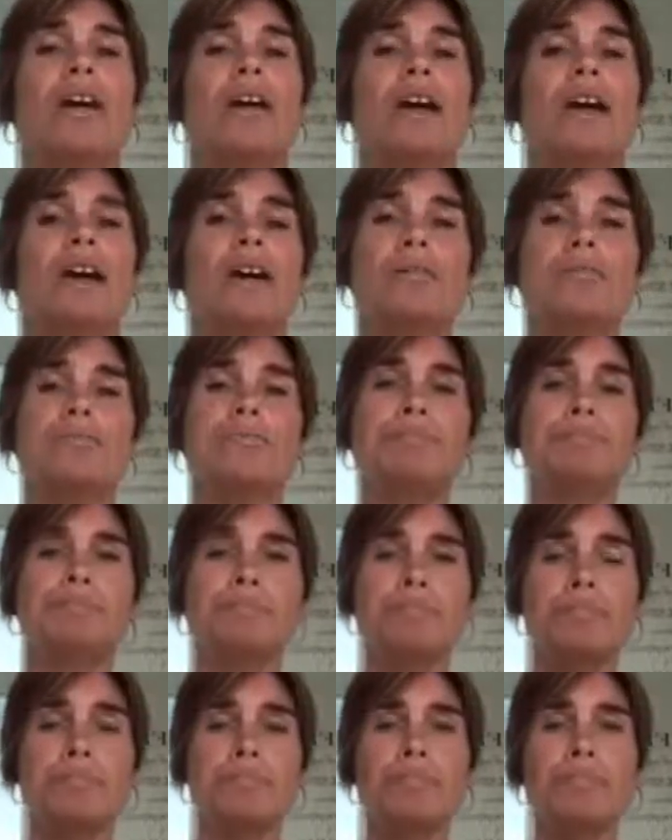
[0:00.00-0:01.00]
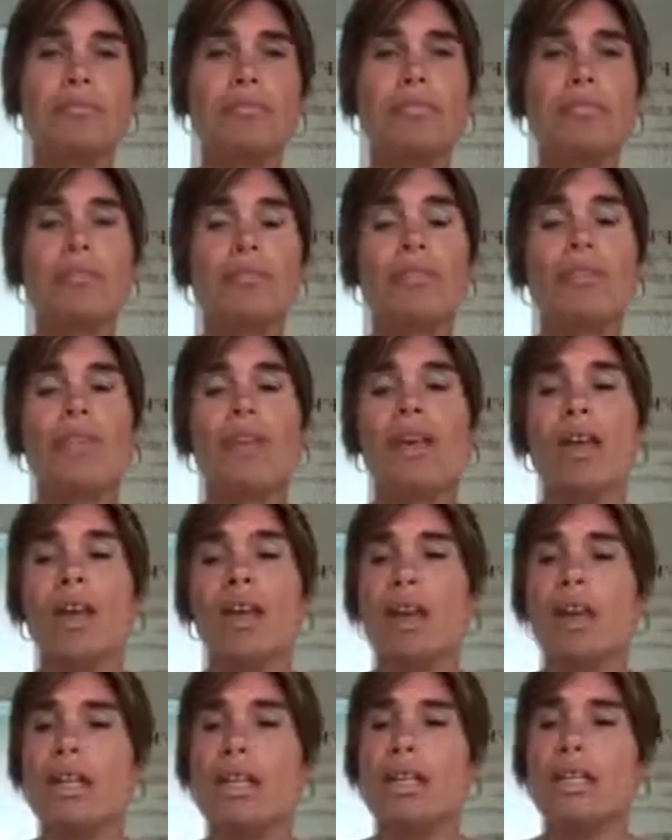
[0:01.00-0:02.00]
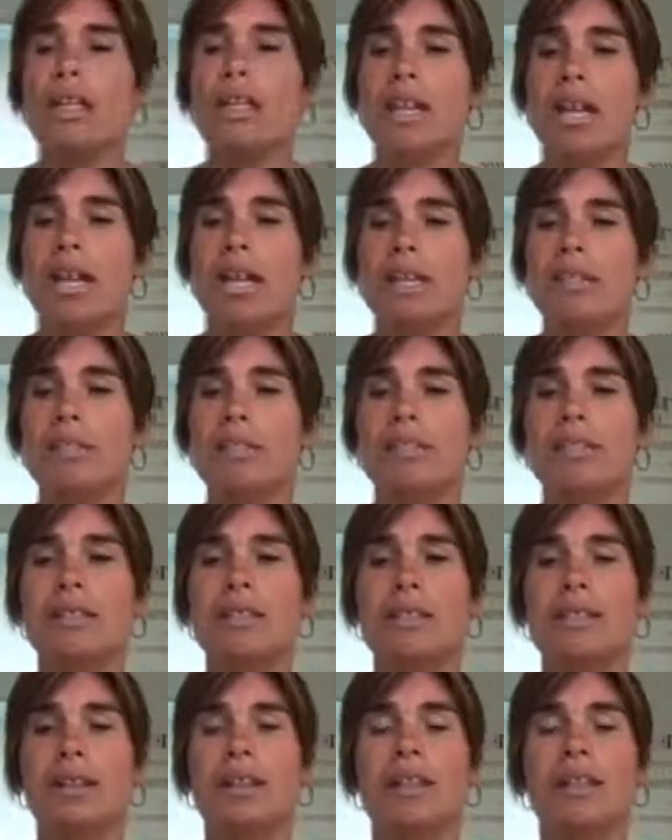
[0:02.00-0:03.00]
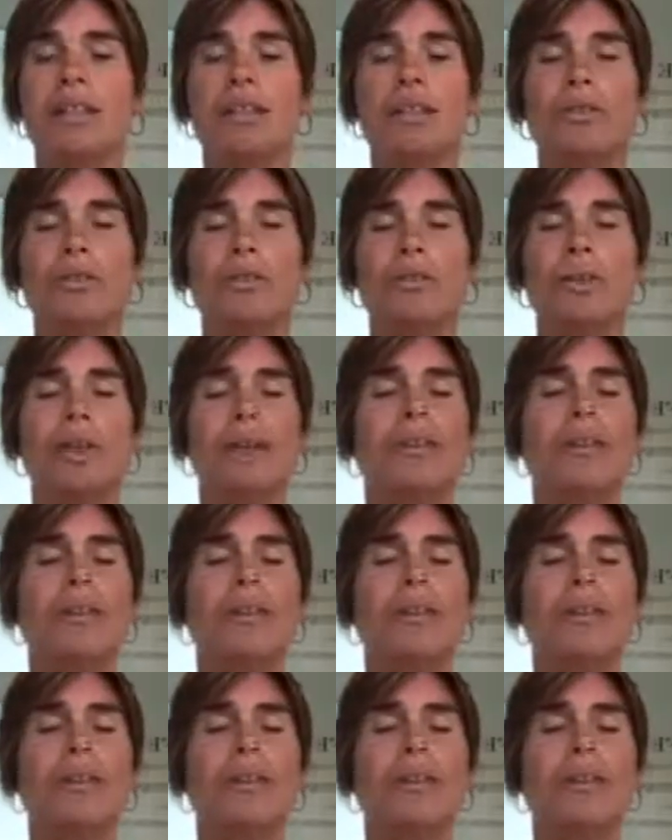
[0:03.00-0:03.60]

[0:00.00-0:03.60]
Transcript: And in the end, you know, so